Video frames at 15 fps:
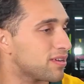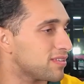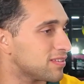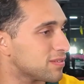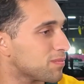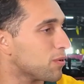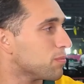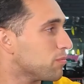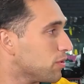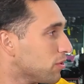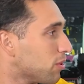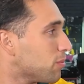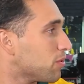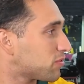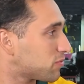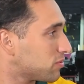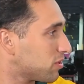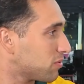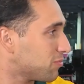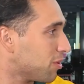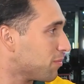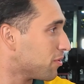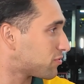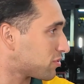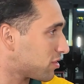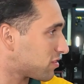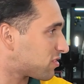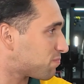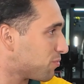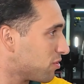reasons. Not more so
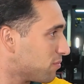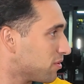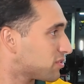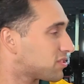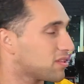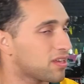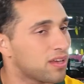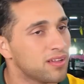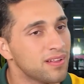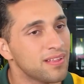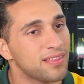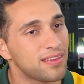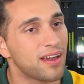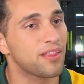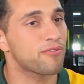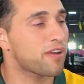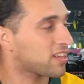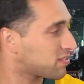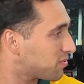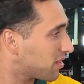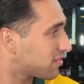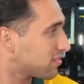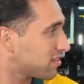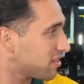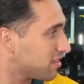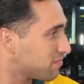the sport, more so the other aspects of the